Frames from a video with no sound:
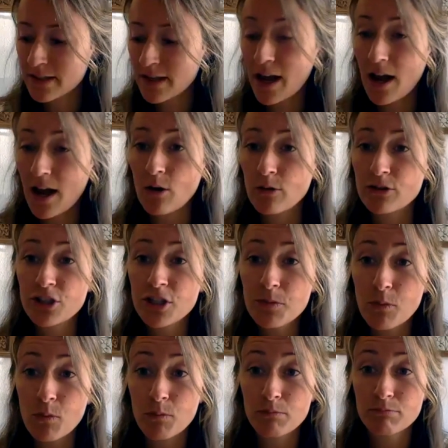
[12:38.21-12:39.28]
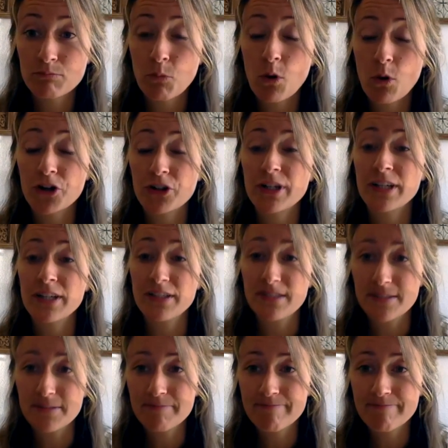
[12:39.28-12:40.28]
how cheap water is.